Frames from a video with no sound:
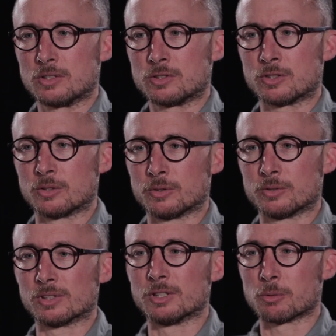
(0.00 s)
to
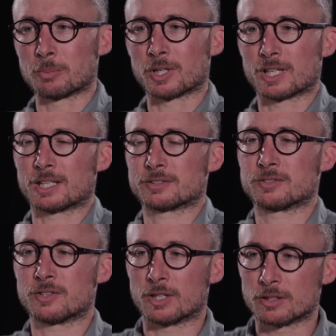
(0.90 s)
deliver
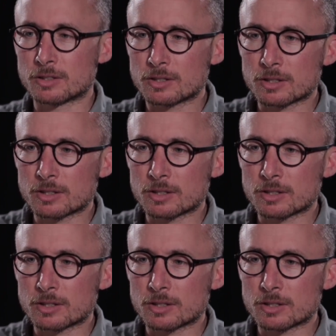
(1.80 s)
products that